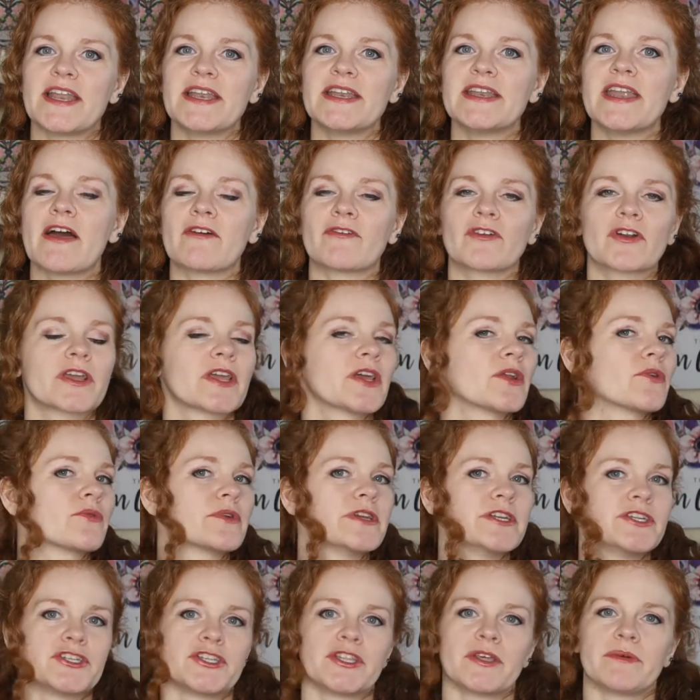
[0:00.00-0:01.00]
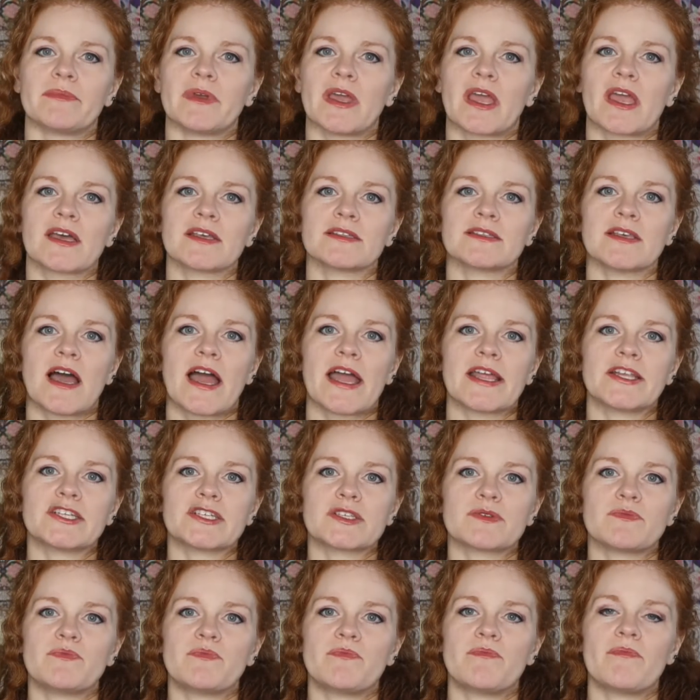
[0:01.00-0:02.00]
never can reach them because I
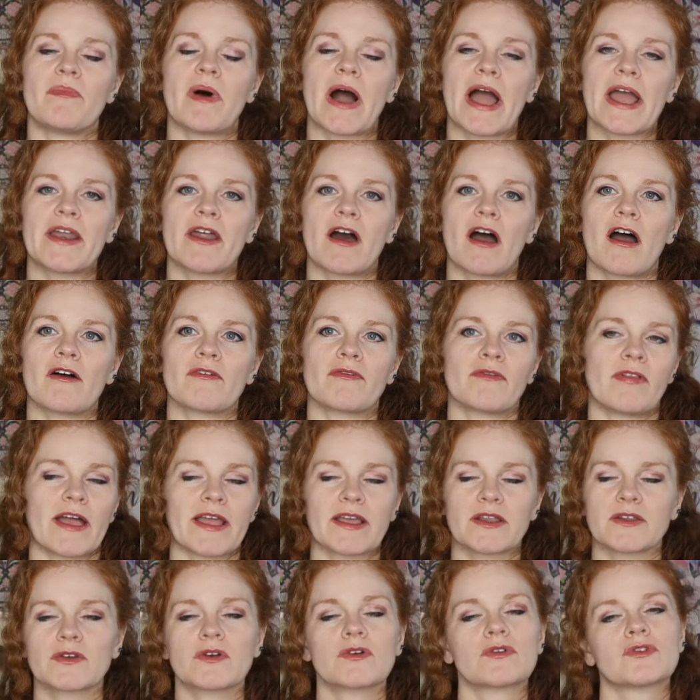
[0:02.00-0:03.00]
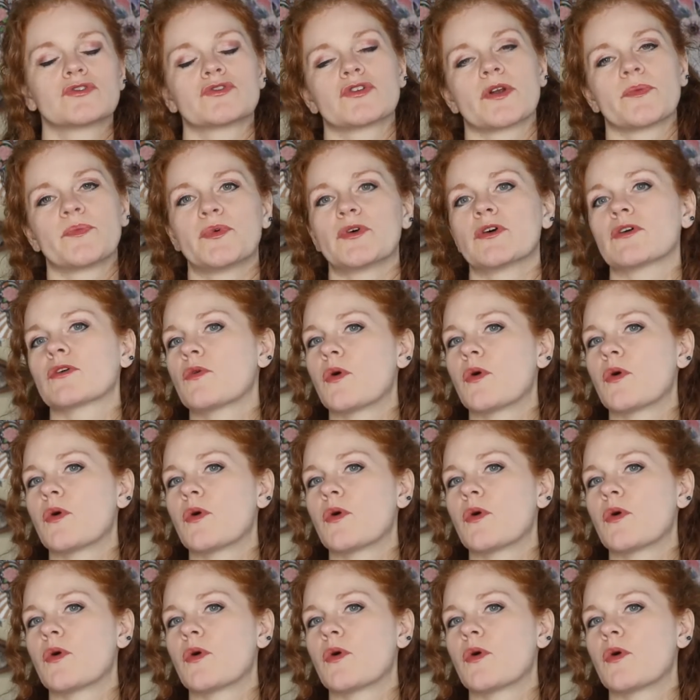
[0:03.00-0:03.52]
just bite off like triple,